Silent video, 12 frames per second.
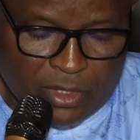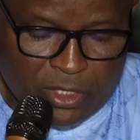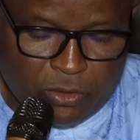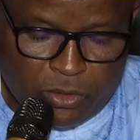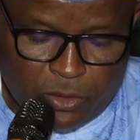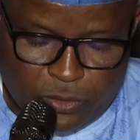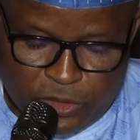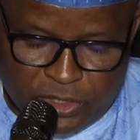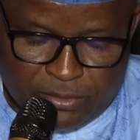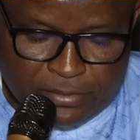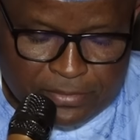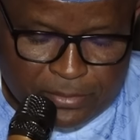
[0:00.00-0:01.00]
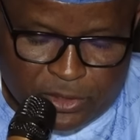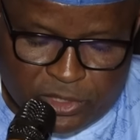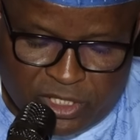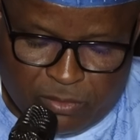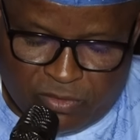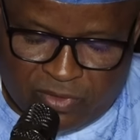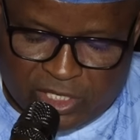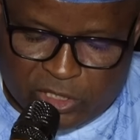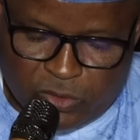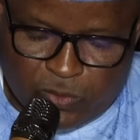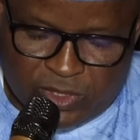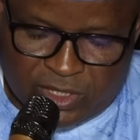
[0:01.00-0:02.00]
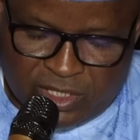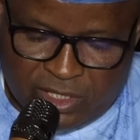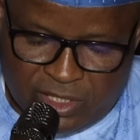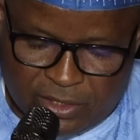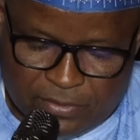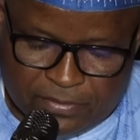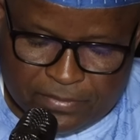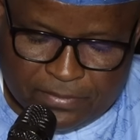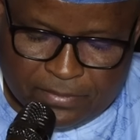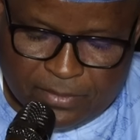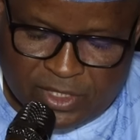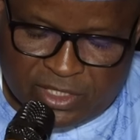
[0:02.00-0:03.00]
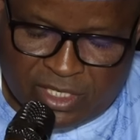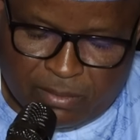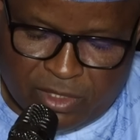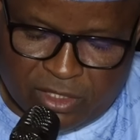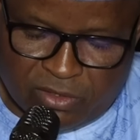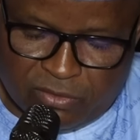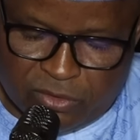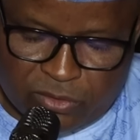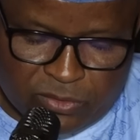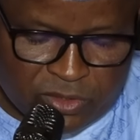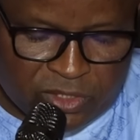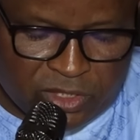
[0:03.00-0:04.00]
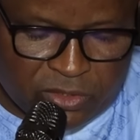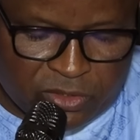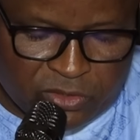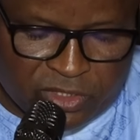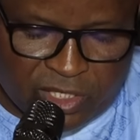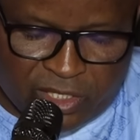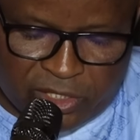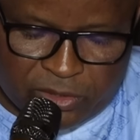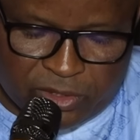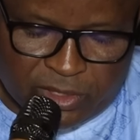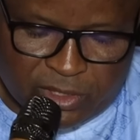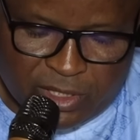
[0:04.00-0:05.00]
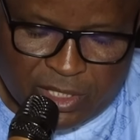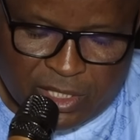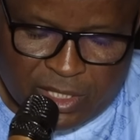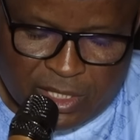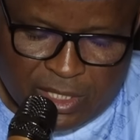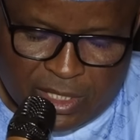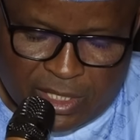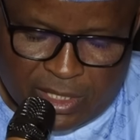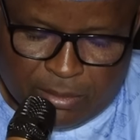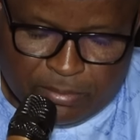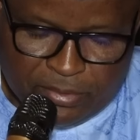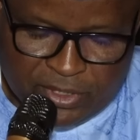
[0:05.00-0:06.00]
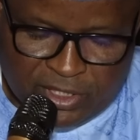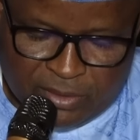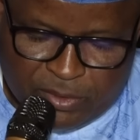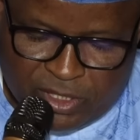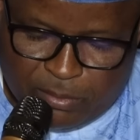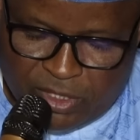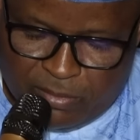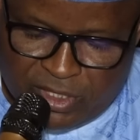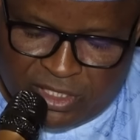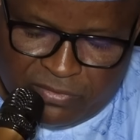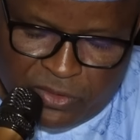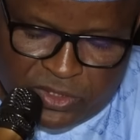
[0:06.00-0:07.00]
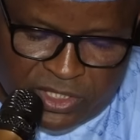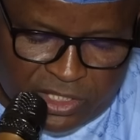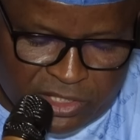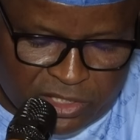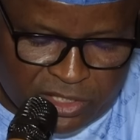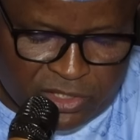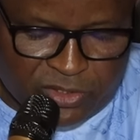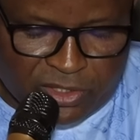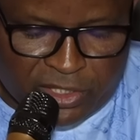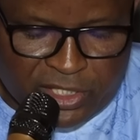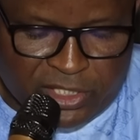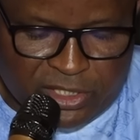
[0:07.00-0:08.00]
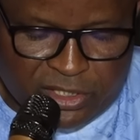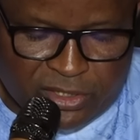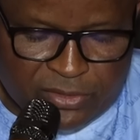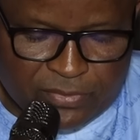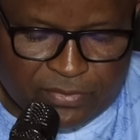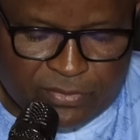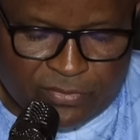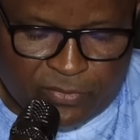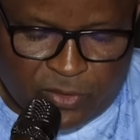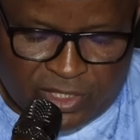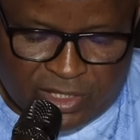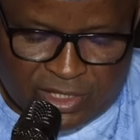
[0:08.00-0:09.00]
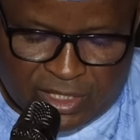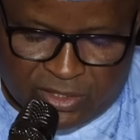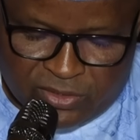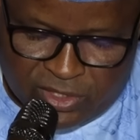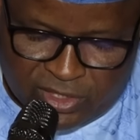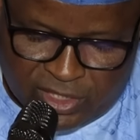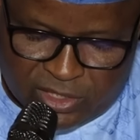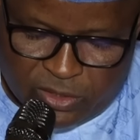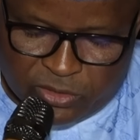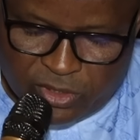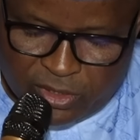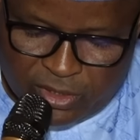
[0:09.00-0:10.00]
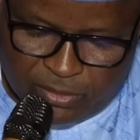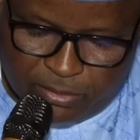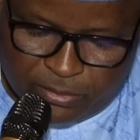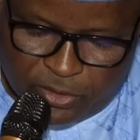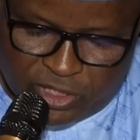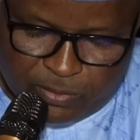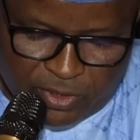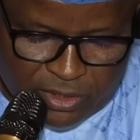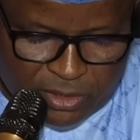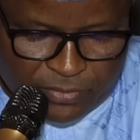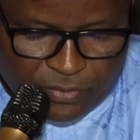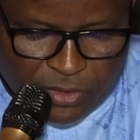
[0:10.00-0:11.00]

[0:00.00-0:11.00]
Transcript: In conclusion, political mobilization was key determinant of the 2023 elections, and PDP implemented various strategies to engage voters and strengthen its electoral prospects